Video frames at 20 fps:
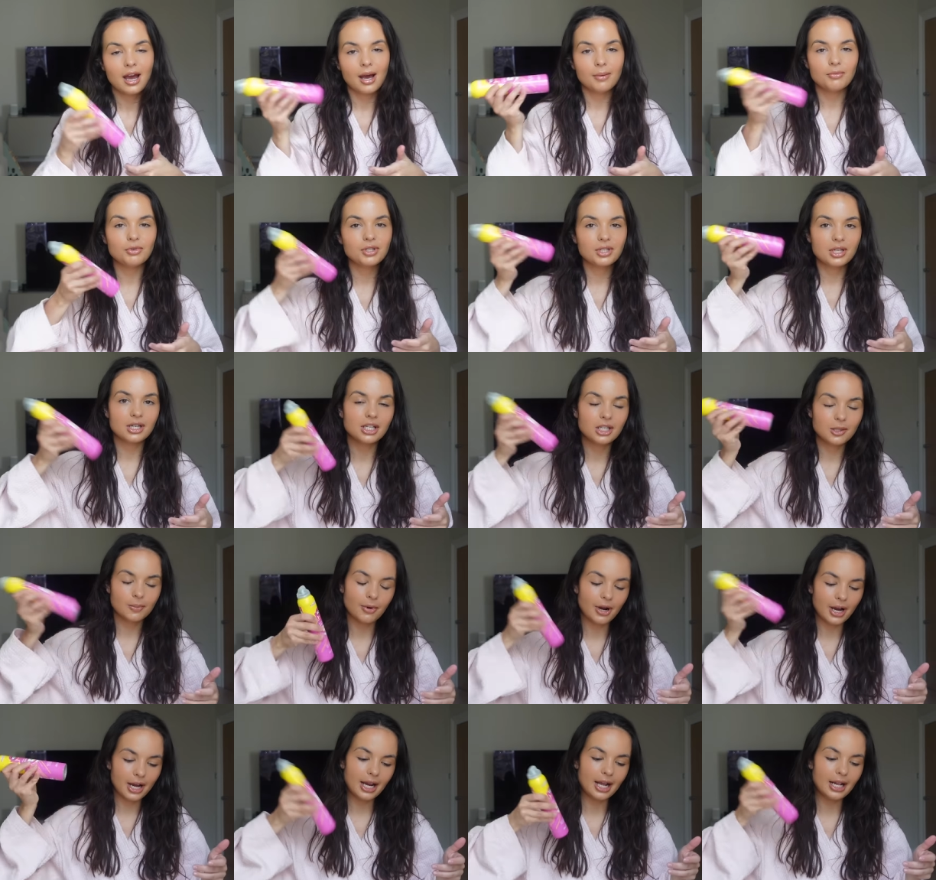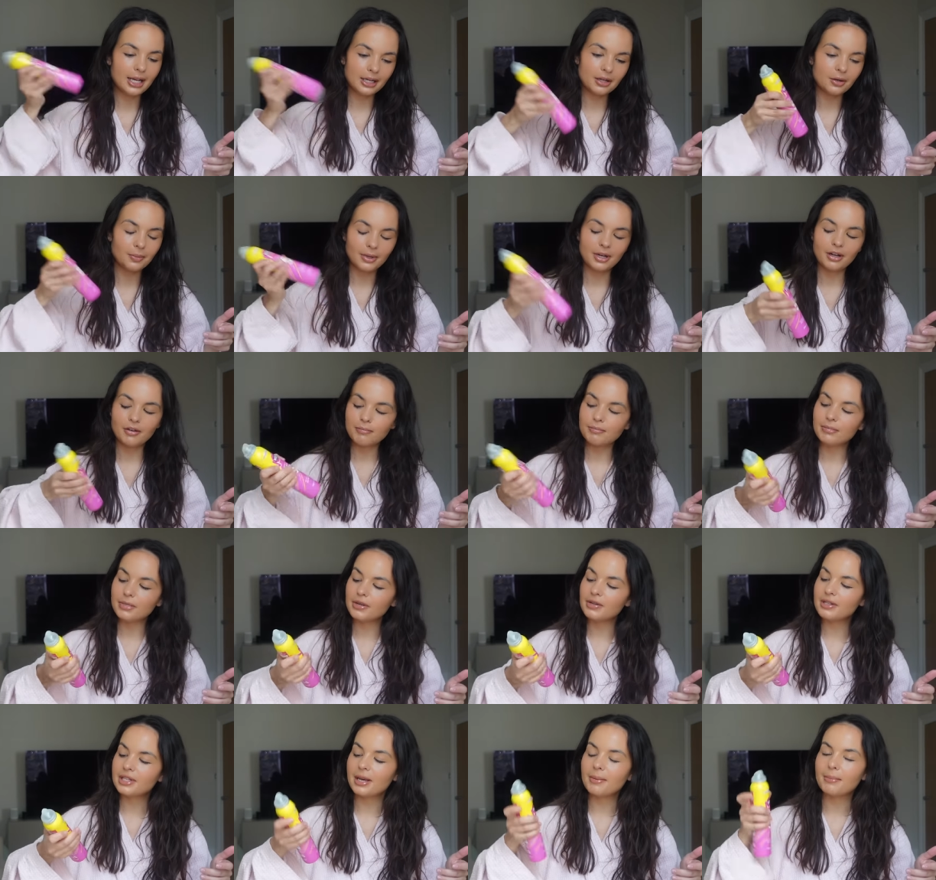I'm just gonna spray a little bit of
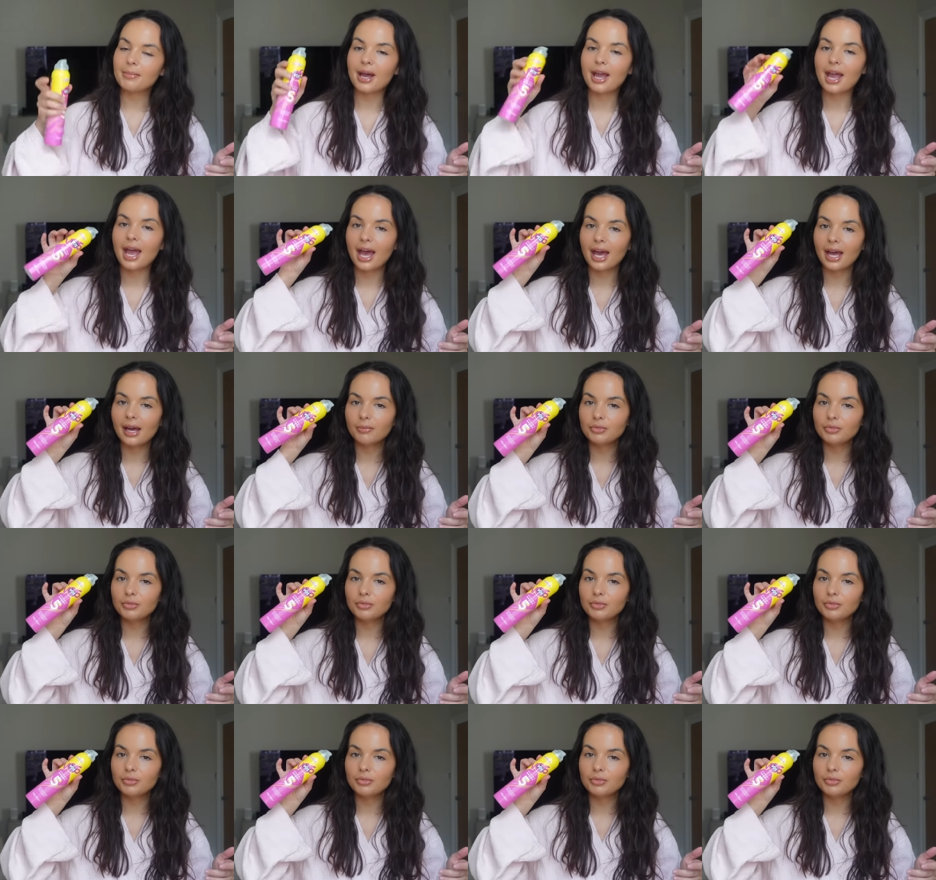mousse in my hair.